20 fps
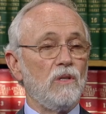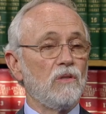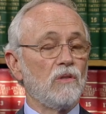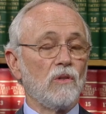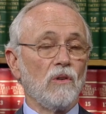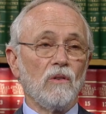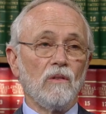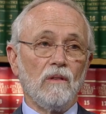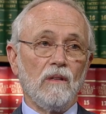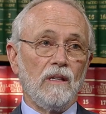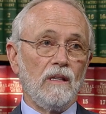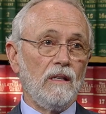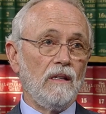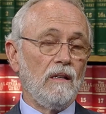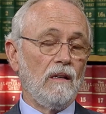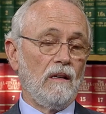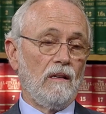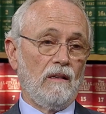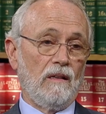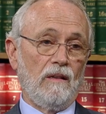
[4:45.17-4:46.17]

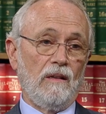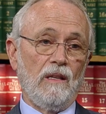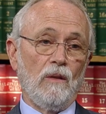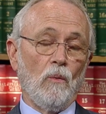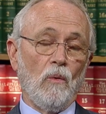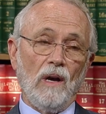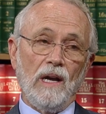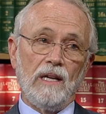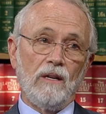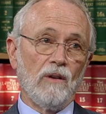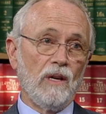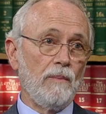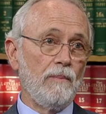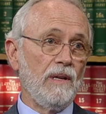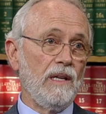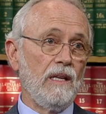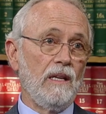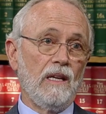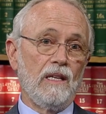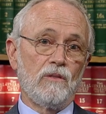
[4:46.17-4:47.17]
certainly, in the wine grape
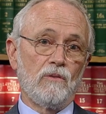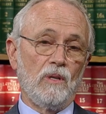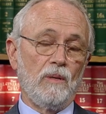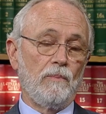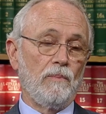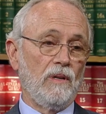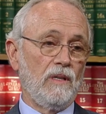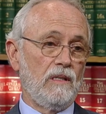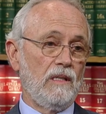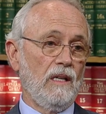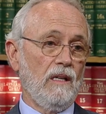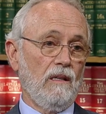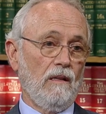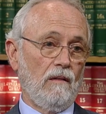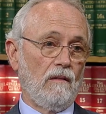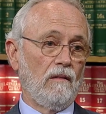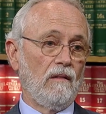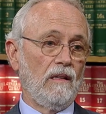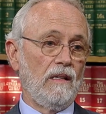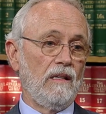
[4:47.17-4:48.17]
industry
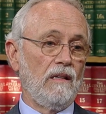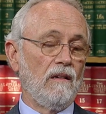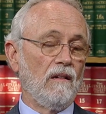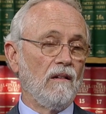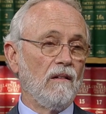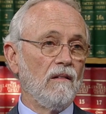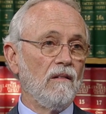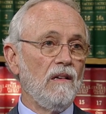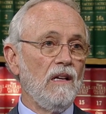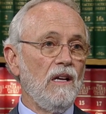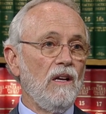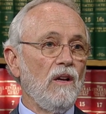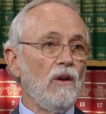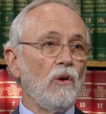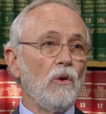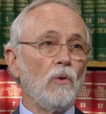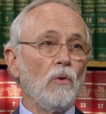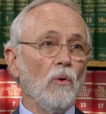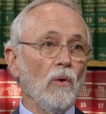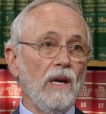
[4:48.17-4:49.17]
particularly, are
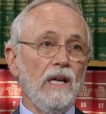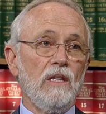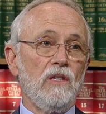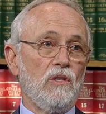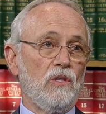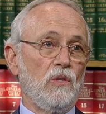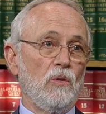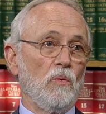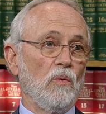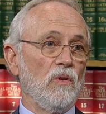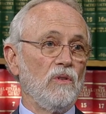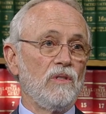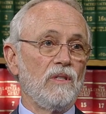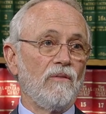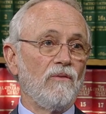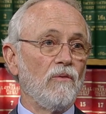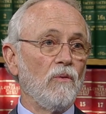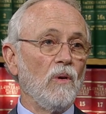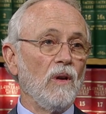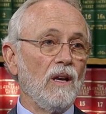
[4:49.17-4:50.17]
great stewards
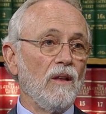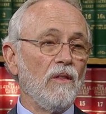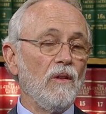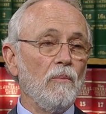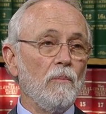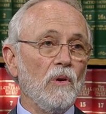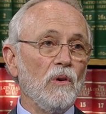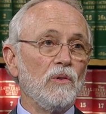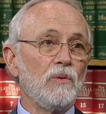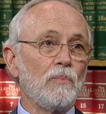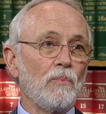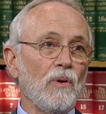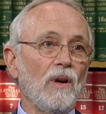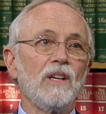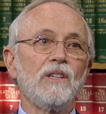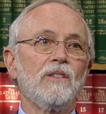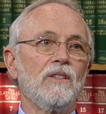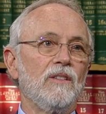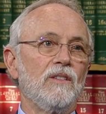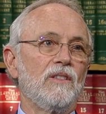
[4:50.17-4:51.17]
of one of the most
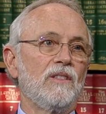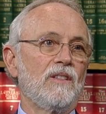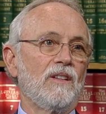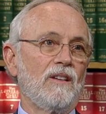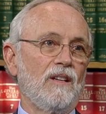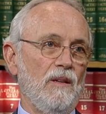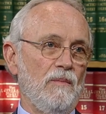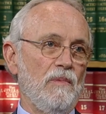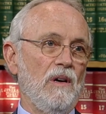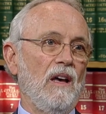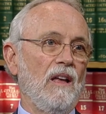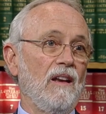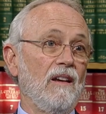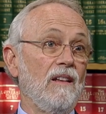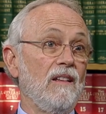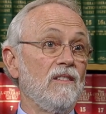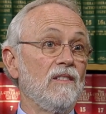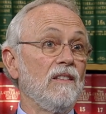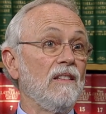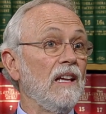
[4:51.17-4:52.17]
precious
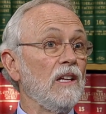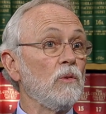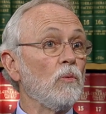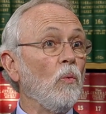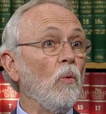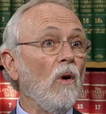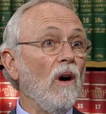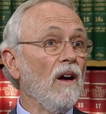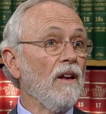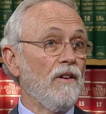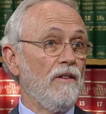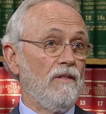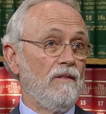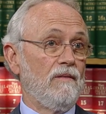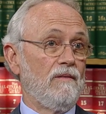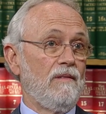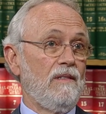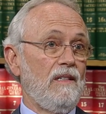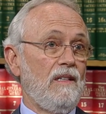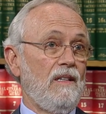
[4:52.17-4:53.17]
commodities, and that's water.
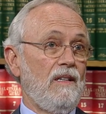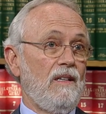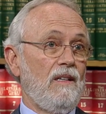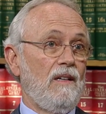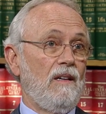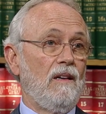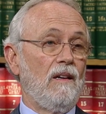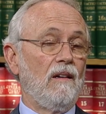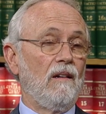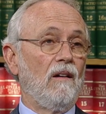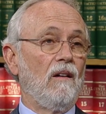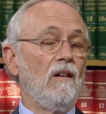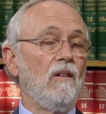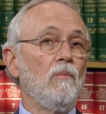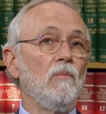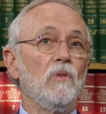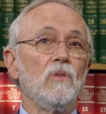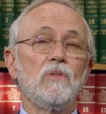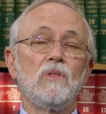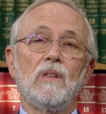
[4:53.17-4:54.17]

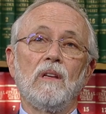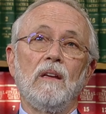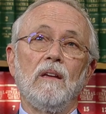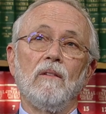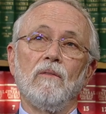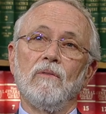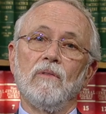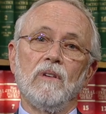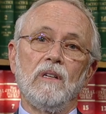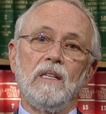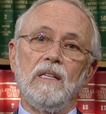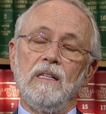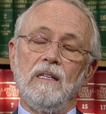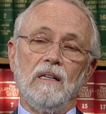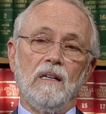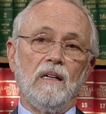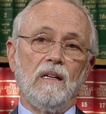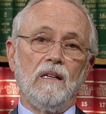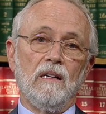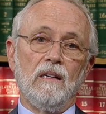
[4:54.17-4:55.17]
Almost every